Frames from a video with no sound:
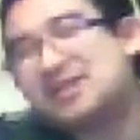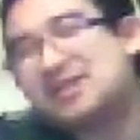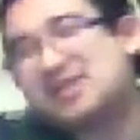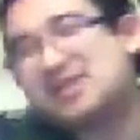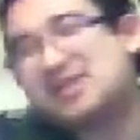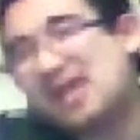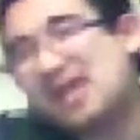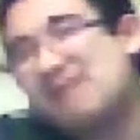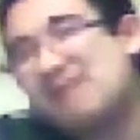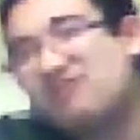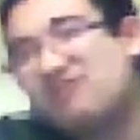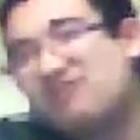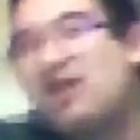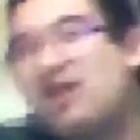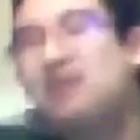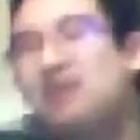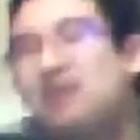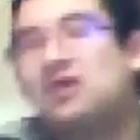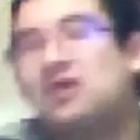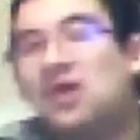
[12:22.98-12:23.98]
same
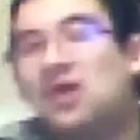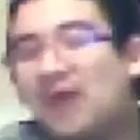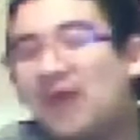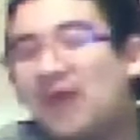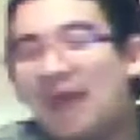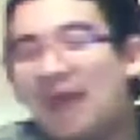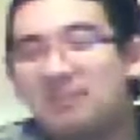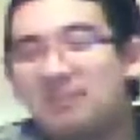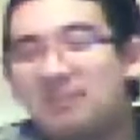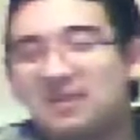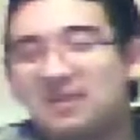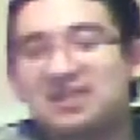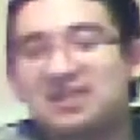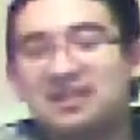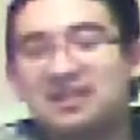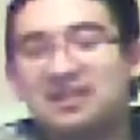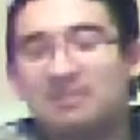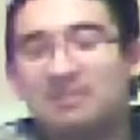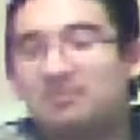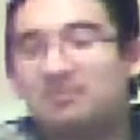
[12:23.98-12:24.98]
thing could happen
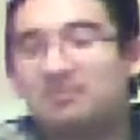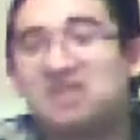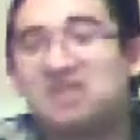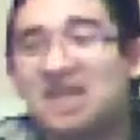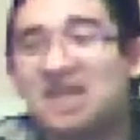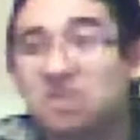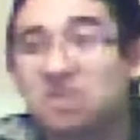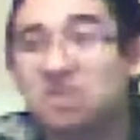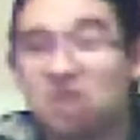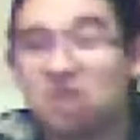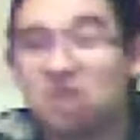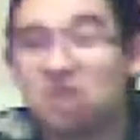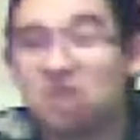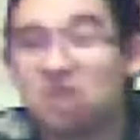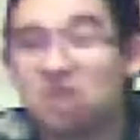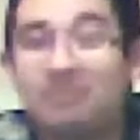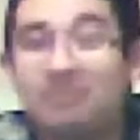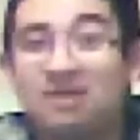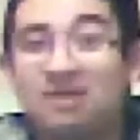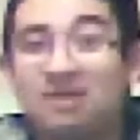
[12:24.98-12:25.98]
at-
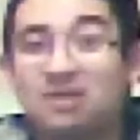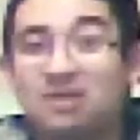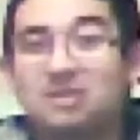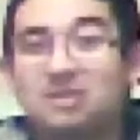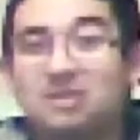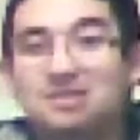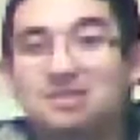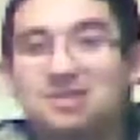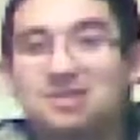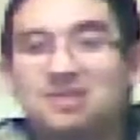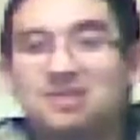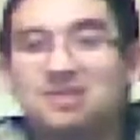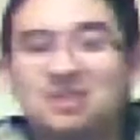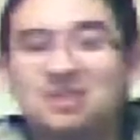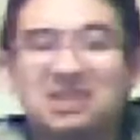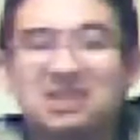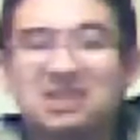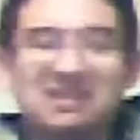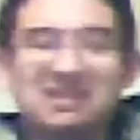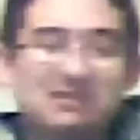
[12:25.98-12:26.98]
potentially, but
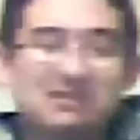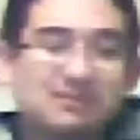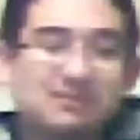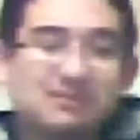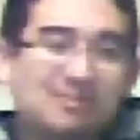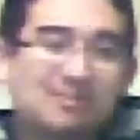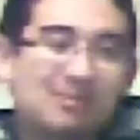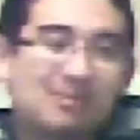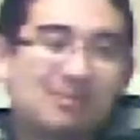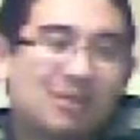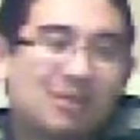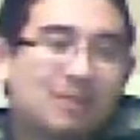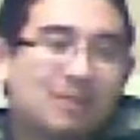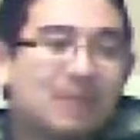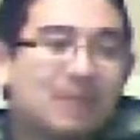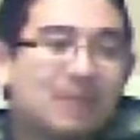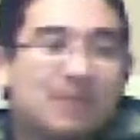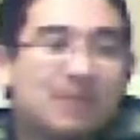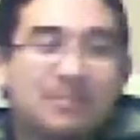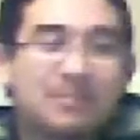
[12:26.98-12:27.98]

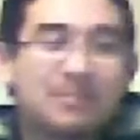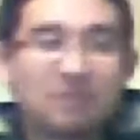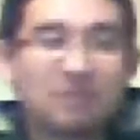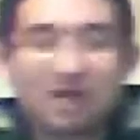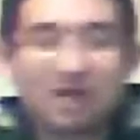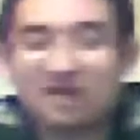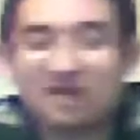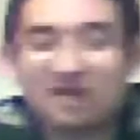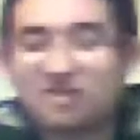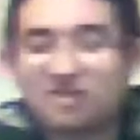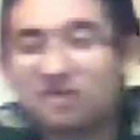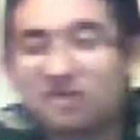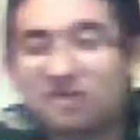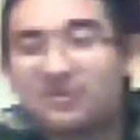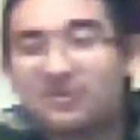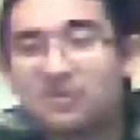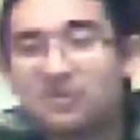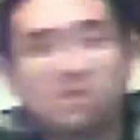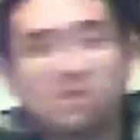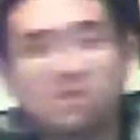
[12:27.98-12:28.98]
maybe Monolith
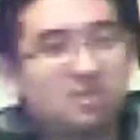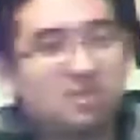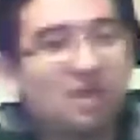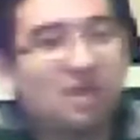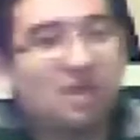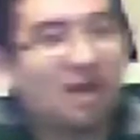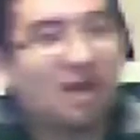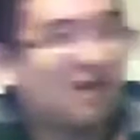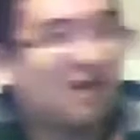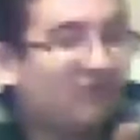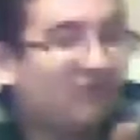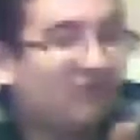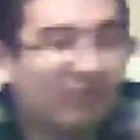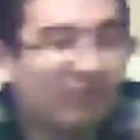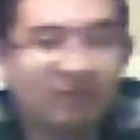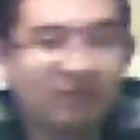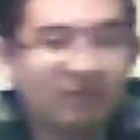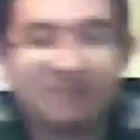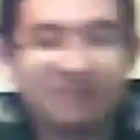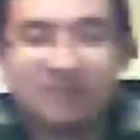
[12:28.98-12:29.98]
Software just
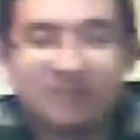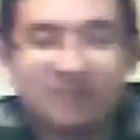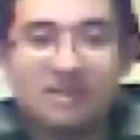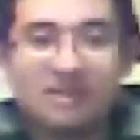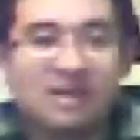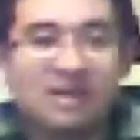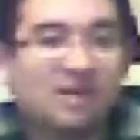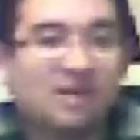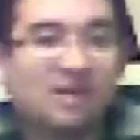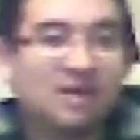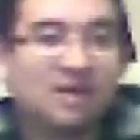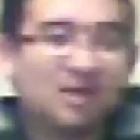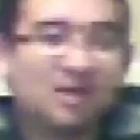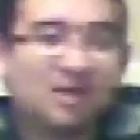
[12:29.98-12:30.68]
uninformed. Maybe they